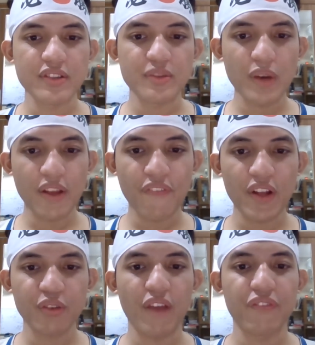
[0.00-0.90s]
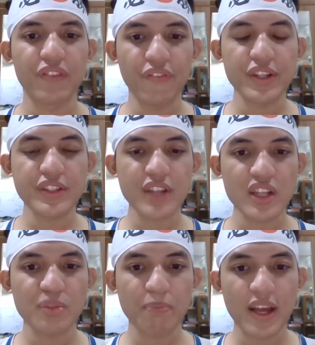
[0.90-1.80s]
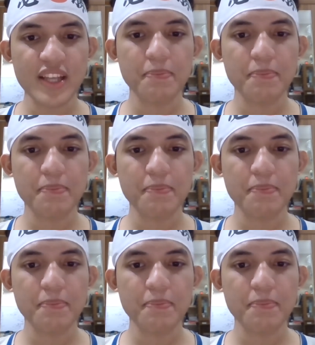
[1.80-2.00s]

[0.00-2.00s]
it's really fun to have different tire suppliers